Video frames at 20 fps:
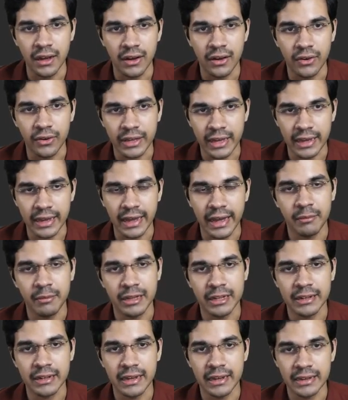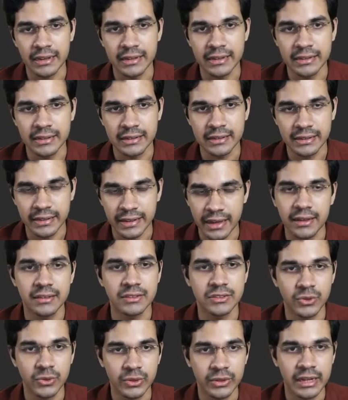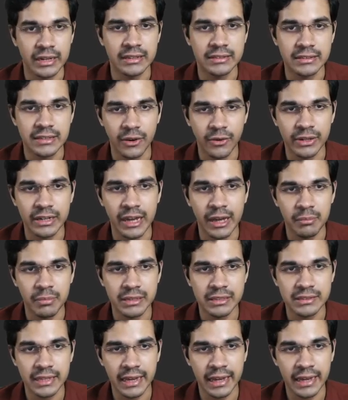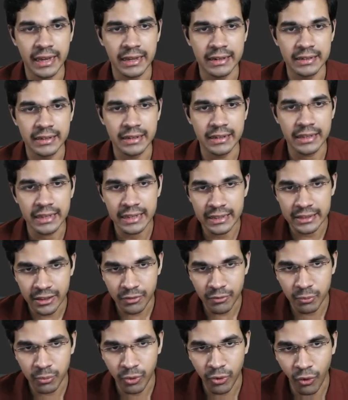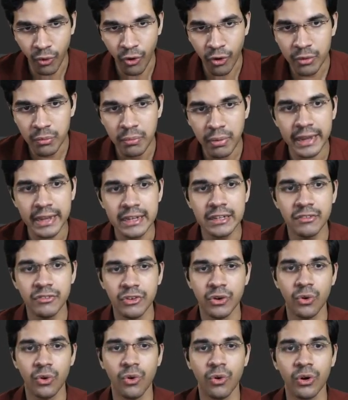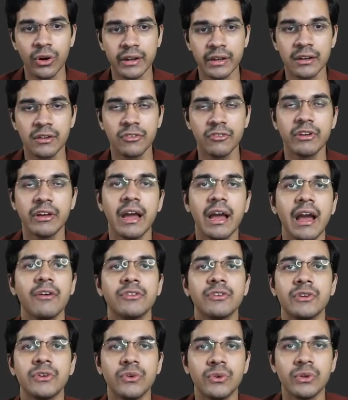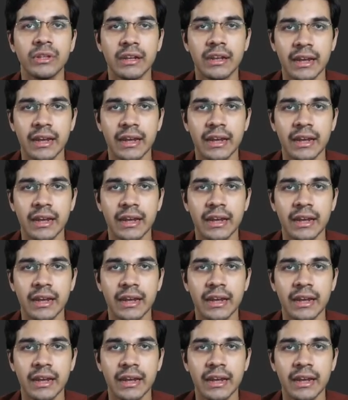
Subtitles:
Okay, I mean, yeah, so that is how it happens. And in the on bind view holder, we have to do the